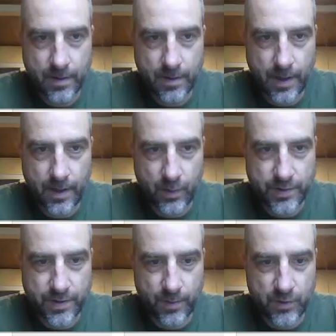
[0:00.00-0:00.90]
Okay,
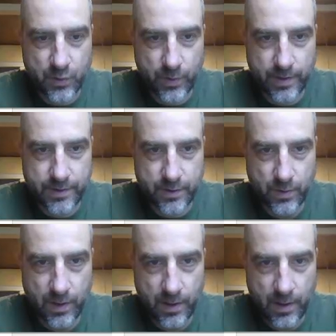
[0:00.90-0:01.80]
question number
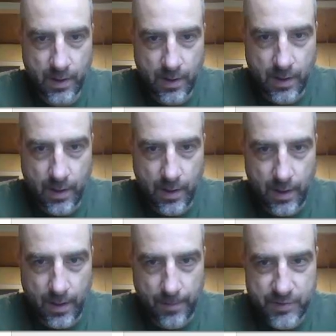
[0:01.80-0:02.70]
22.
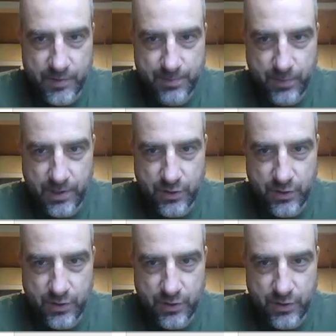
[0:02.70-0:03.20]
It's pretty